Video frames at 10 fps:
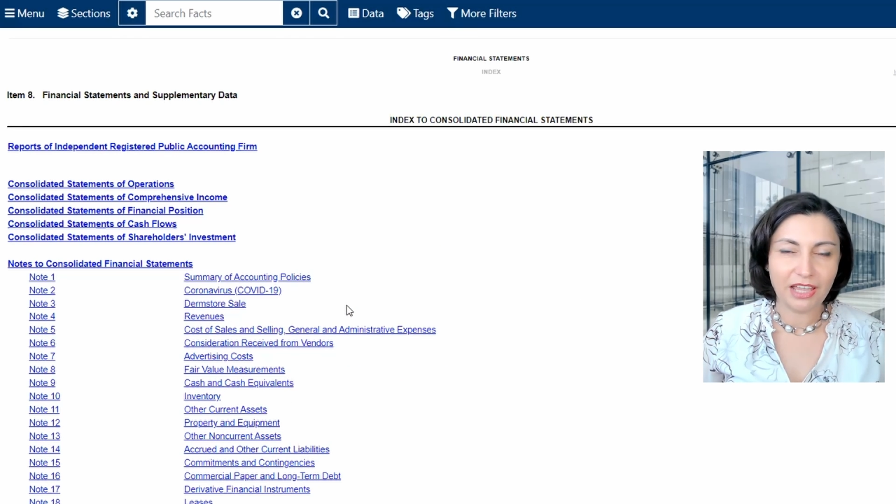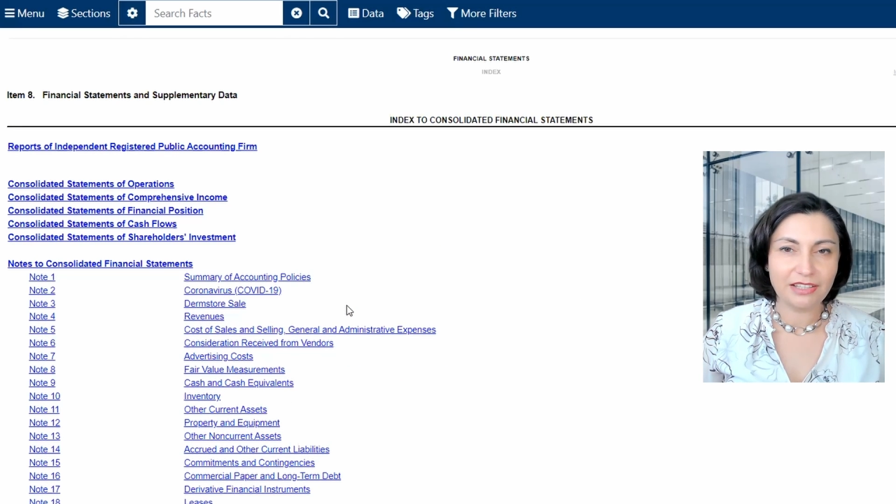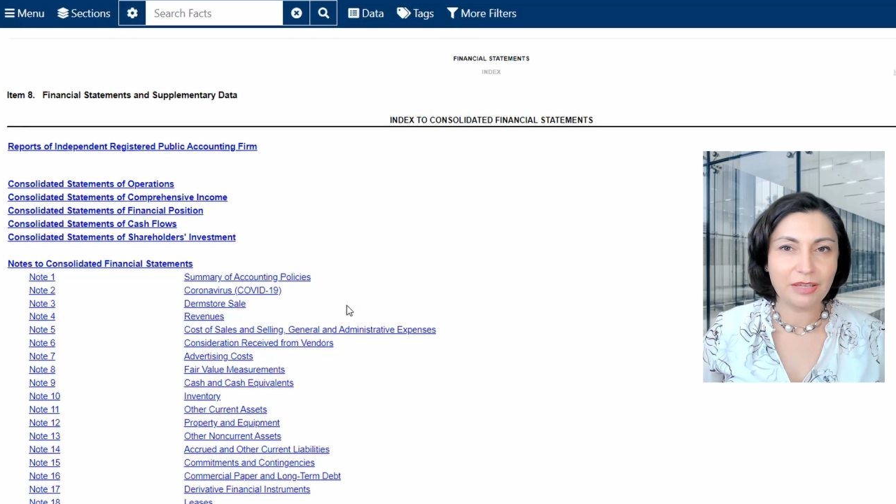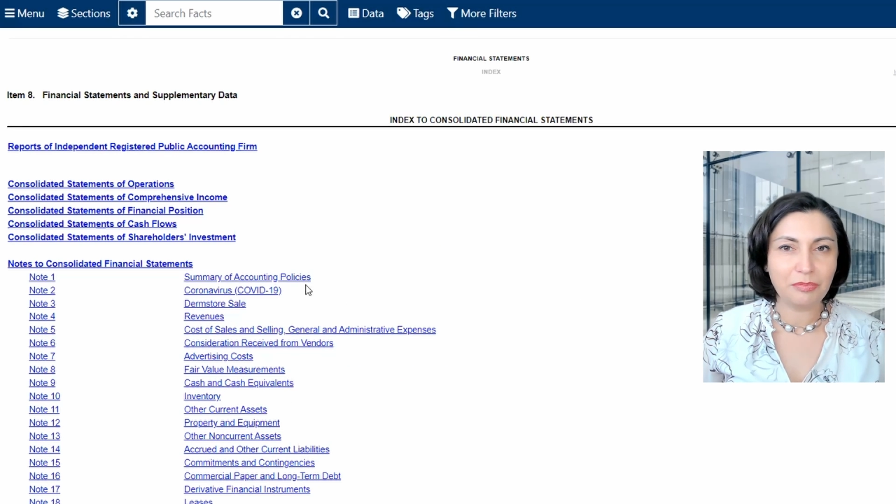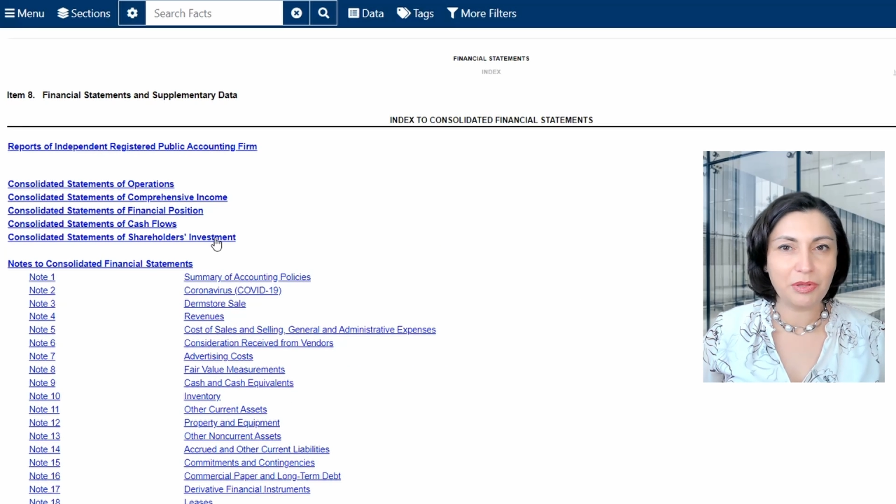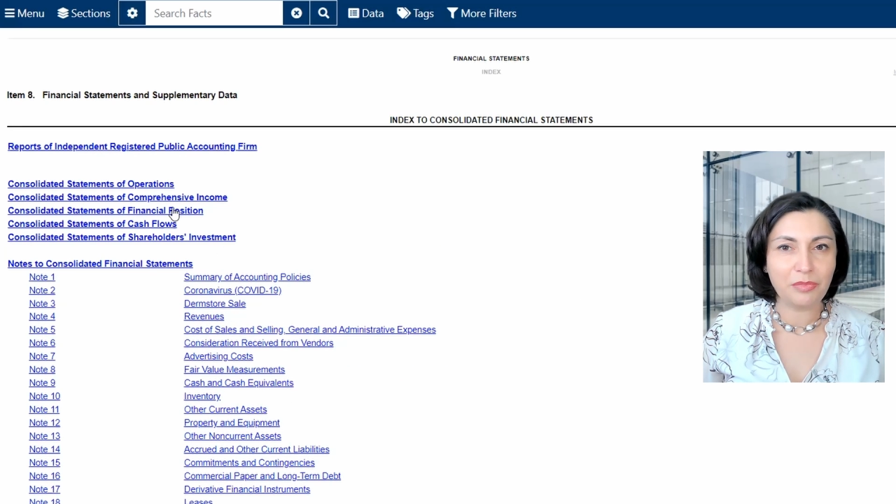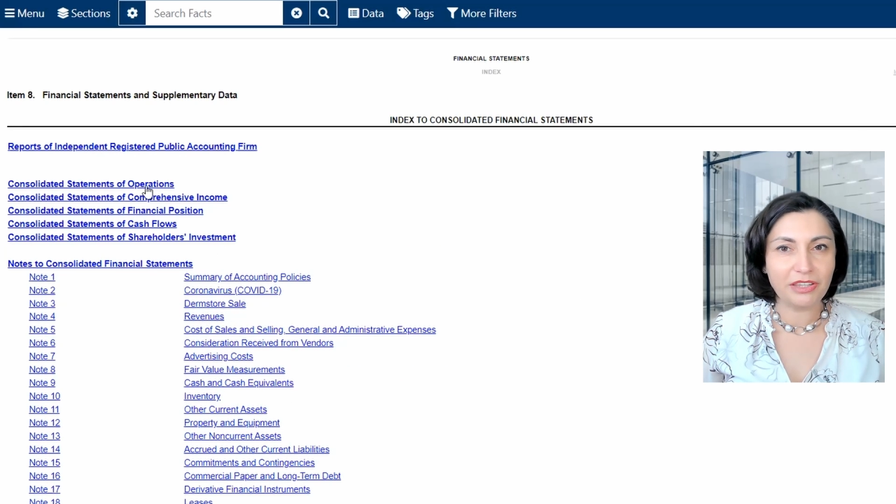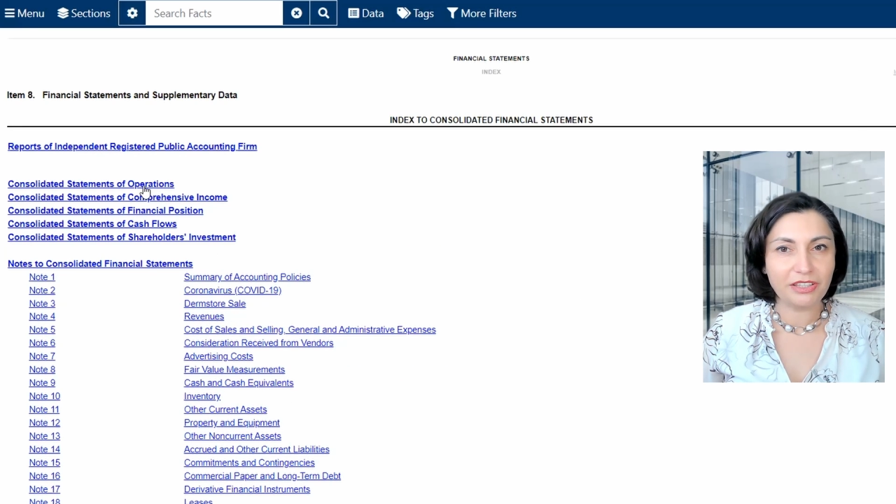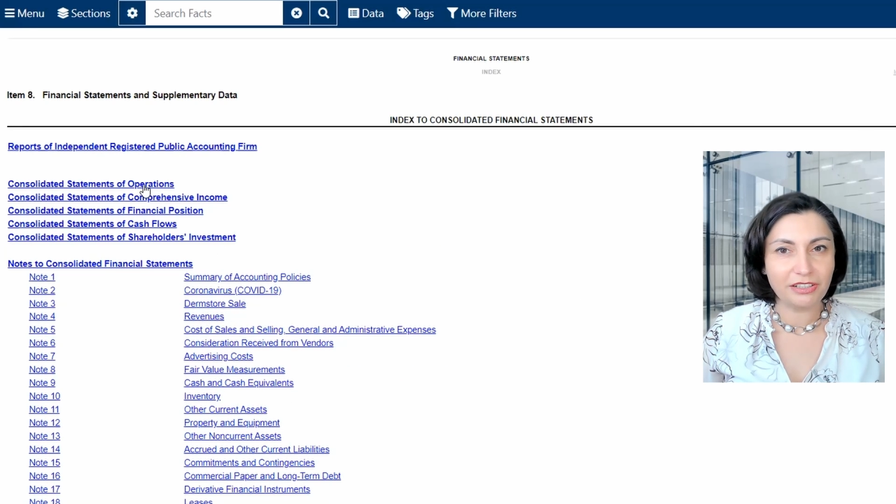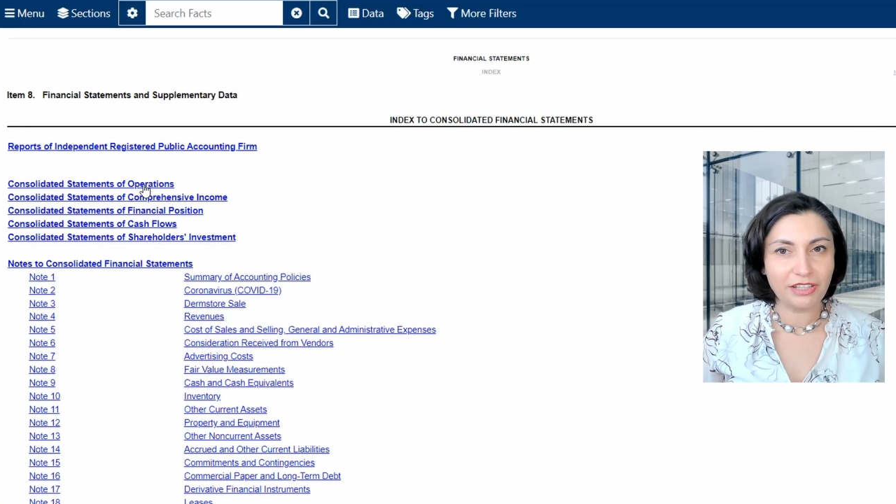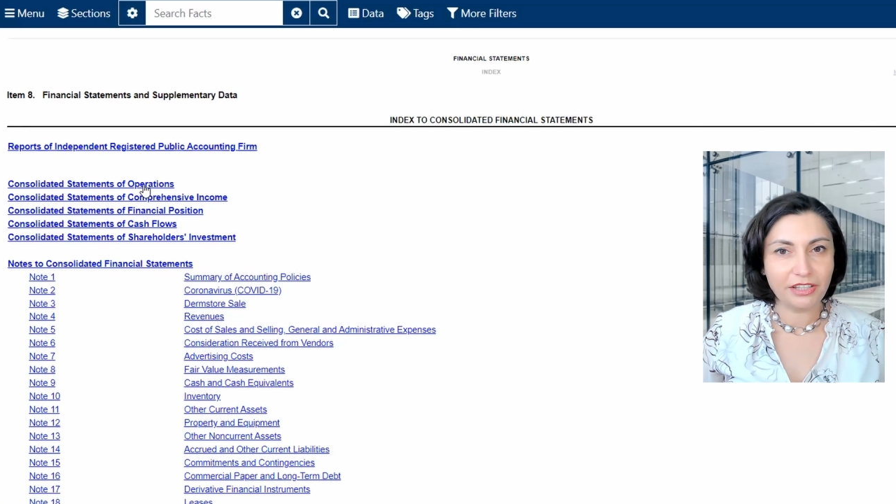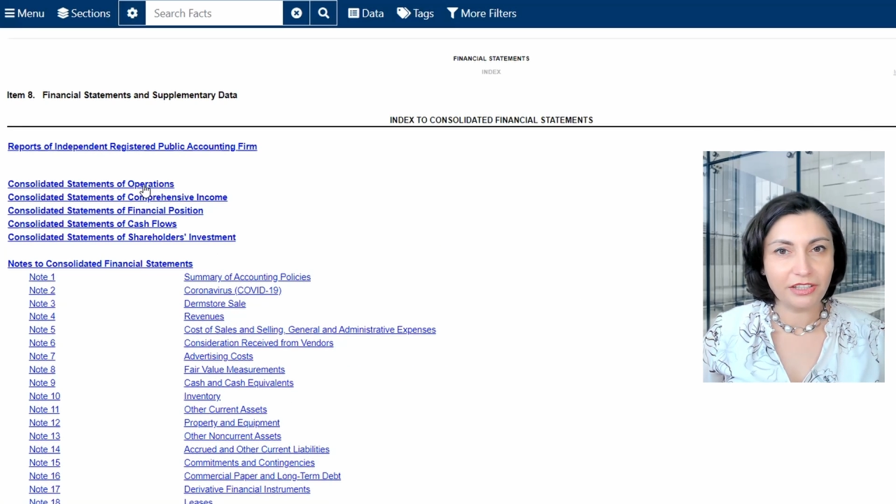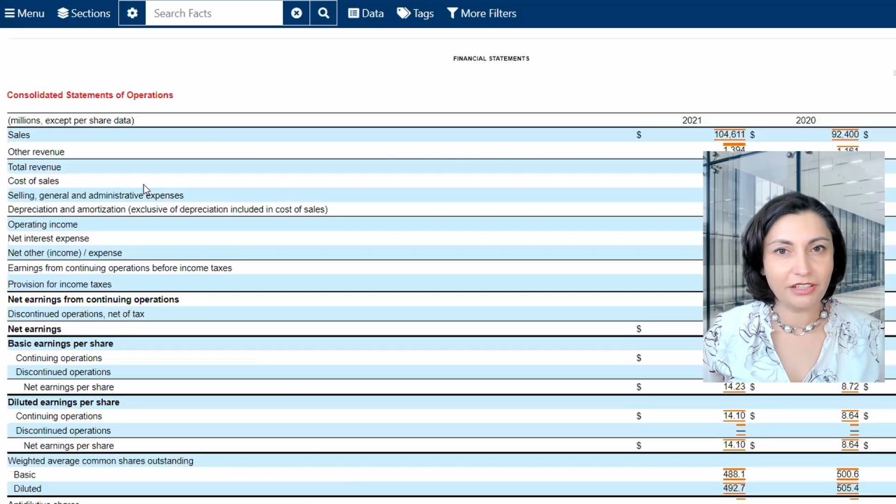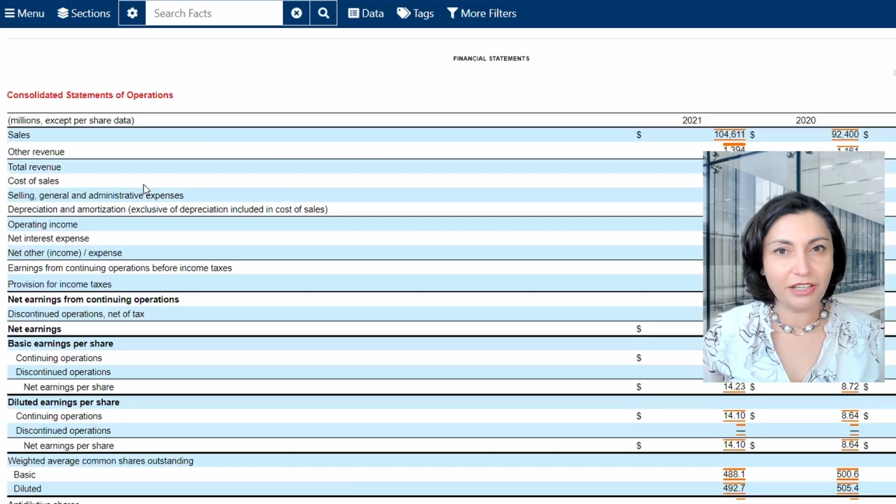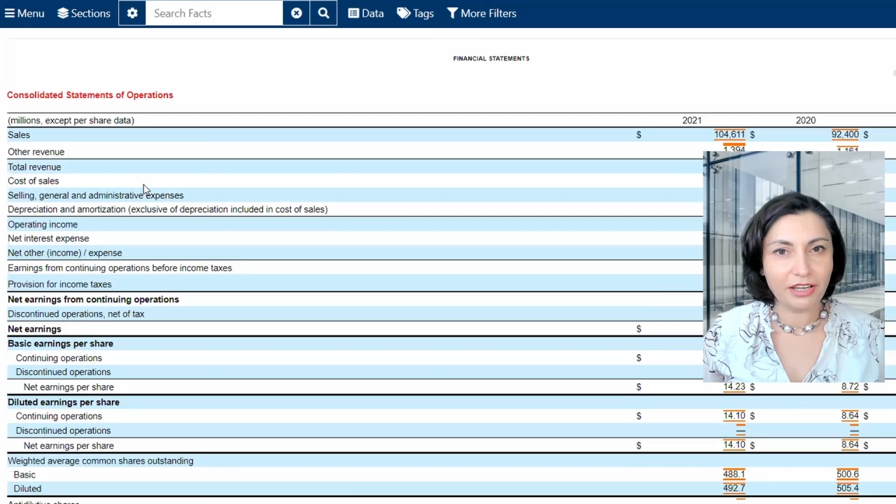and Supplemental
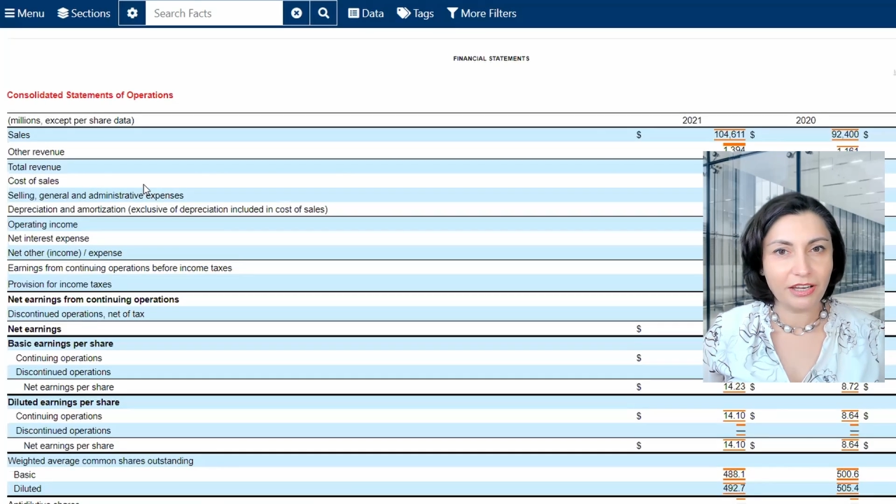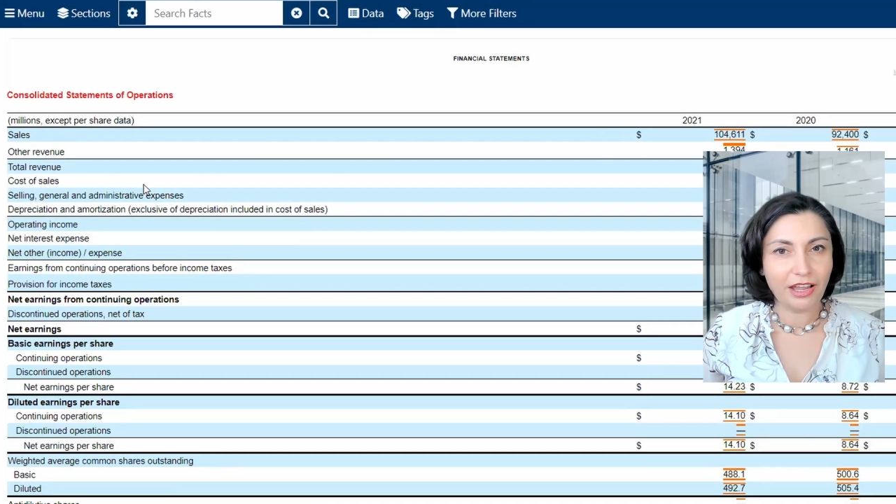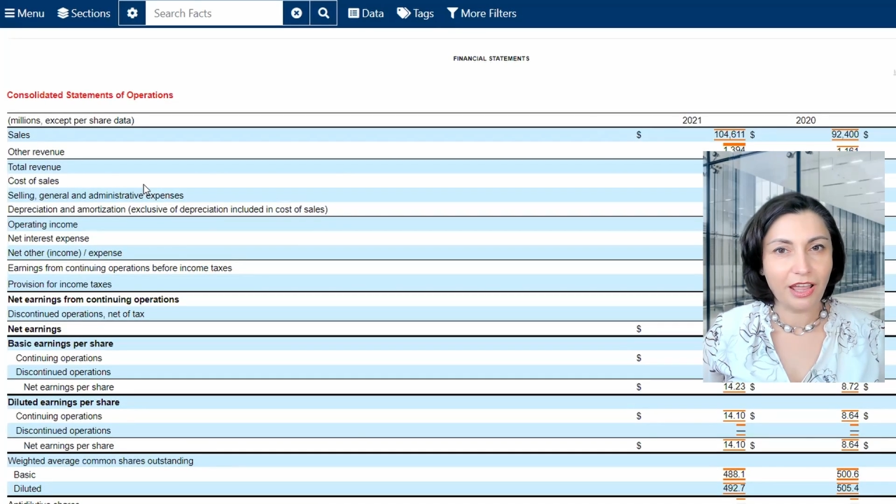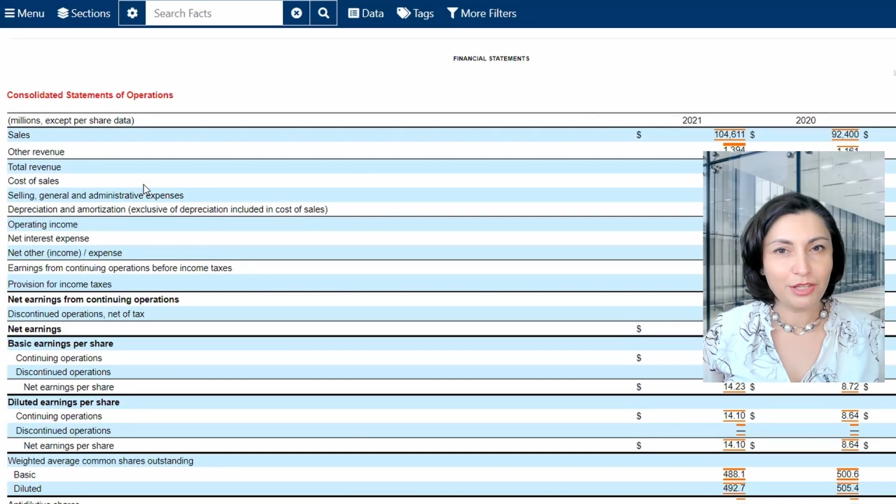Data link